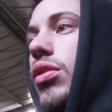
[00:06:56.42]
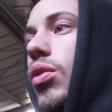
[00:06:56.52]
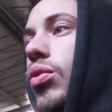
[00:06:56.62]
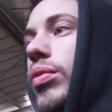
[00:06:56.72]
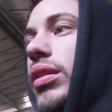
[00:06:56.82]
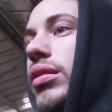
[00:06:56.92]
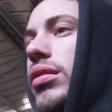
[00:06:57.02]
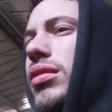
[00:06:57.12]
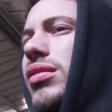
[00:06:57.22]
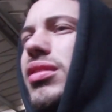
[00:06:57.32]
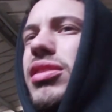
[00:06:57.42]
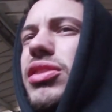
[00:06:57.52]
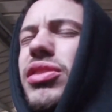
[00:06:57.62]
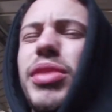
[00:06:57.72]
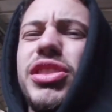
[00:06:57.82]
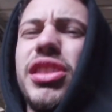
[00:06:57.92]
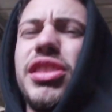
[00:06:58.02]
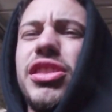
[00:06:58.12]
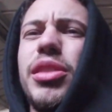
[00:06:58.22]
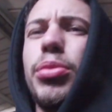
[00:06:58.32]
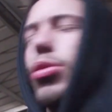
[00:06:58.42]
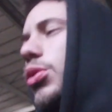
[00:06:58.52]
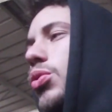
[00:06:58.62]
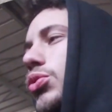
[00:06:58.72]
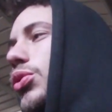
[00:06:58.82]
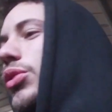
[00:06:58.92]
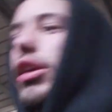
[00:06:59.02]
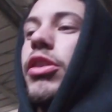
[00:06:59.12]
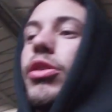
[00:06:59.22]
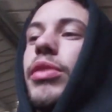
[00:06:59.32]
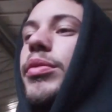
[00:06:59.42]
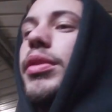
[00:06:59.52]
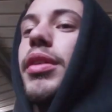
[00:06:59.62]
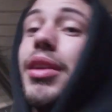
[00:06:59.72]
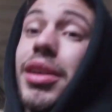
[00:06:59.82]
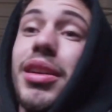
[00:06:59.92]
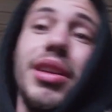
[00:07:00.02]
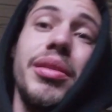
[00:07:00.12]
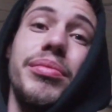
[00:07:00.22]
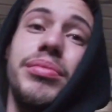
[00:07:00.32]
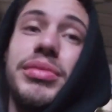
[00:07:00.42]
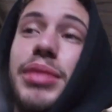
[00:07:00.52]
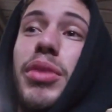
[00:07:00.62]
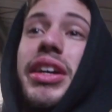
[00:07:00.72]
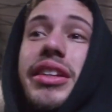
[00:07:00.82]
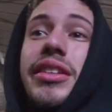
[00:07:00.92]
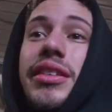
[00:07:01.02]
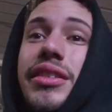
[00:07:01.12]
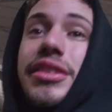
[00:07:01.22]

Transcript: old one. As much as that sounds hypocritical too, that I don't even get my head